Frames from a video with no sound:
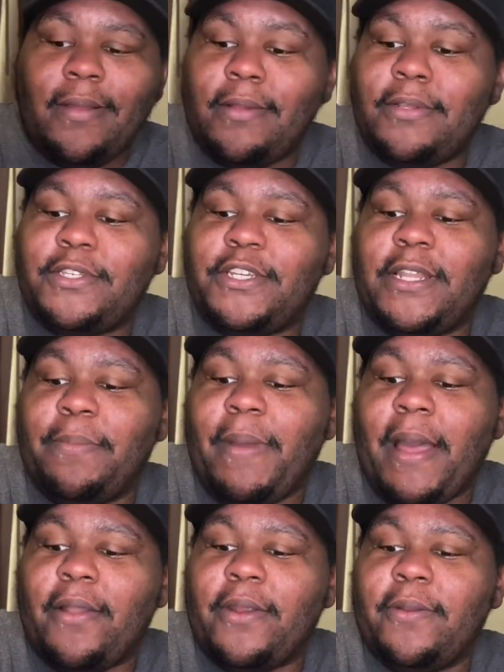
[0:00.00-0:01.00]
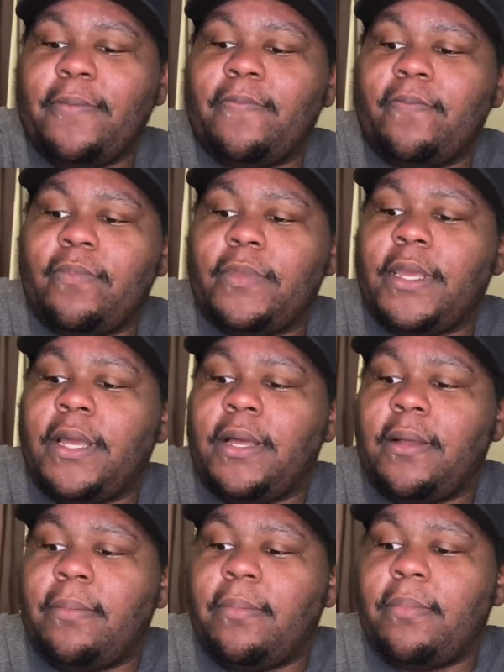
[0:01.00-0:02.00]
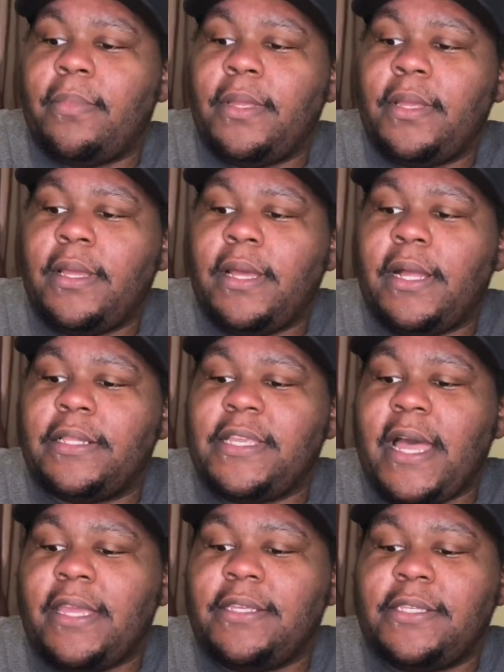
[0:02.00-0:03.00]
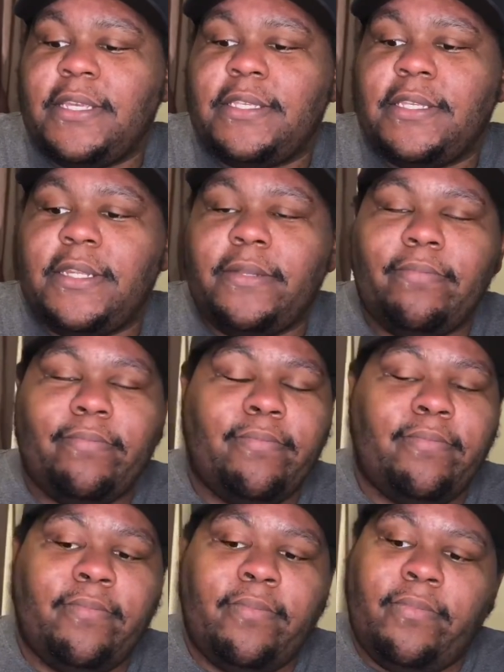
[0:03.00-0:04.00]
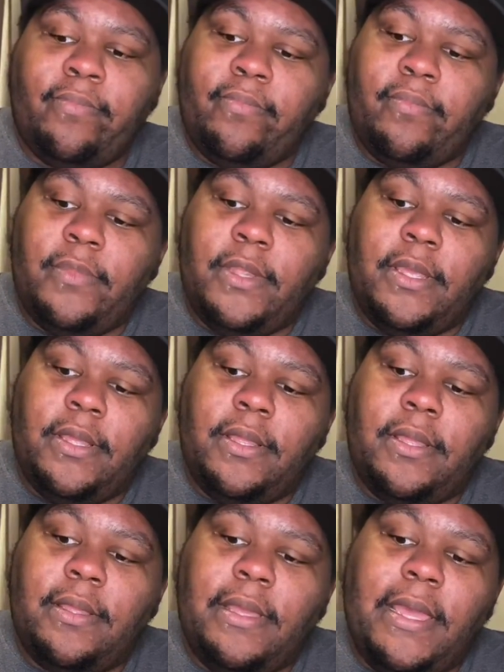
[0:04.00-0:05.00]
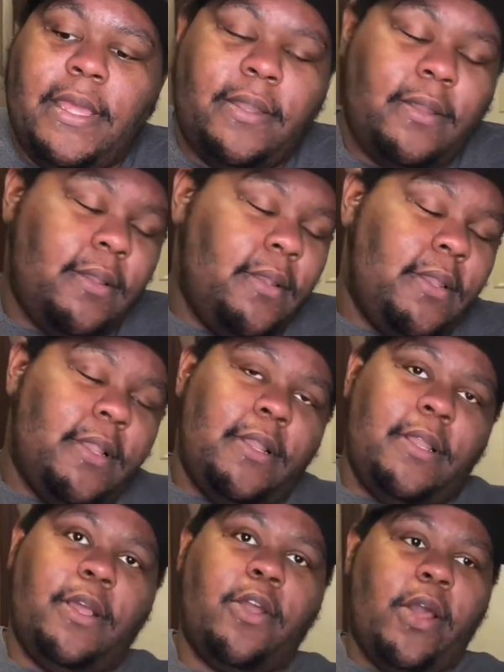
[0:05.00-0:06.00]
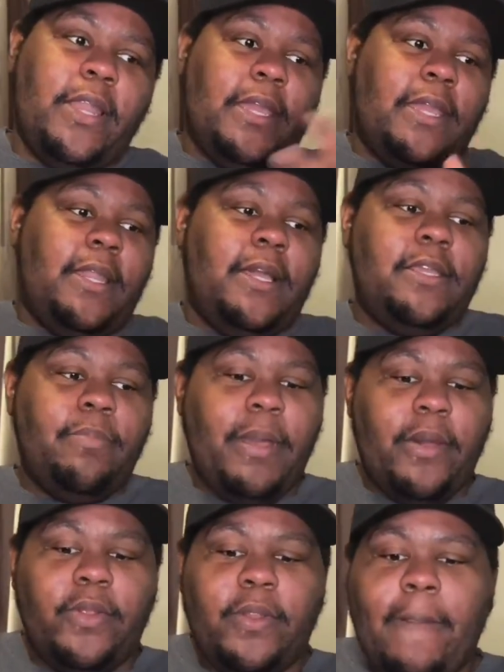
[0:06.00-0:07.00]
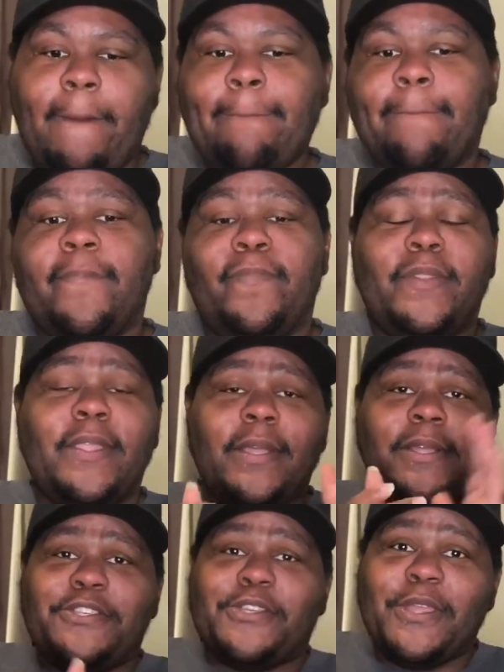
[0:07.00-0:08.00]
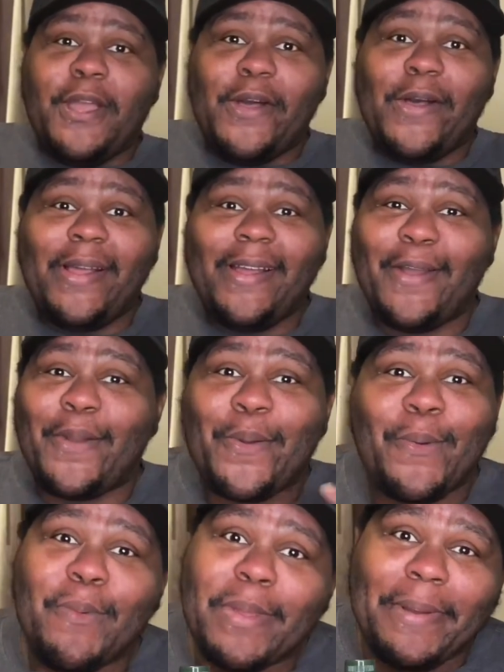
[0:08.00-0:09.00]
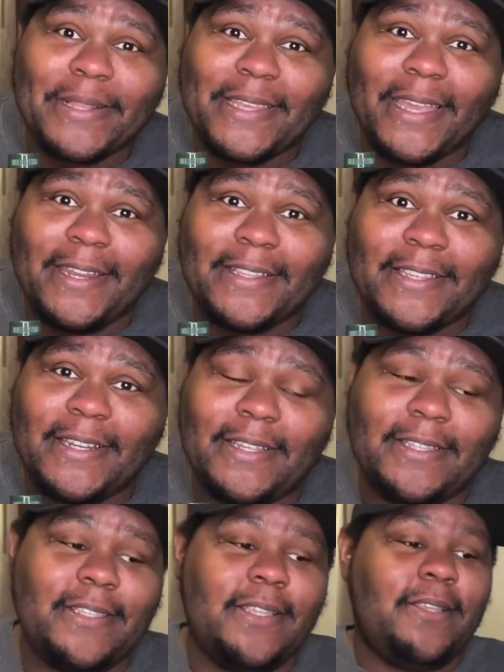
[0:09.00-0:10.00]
chili powder, Italian seasoning, and garlic and onion powder. So y'all, we about to get into this.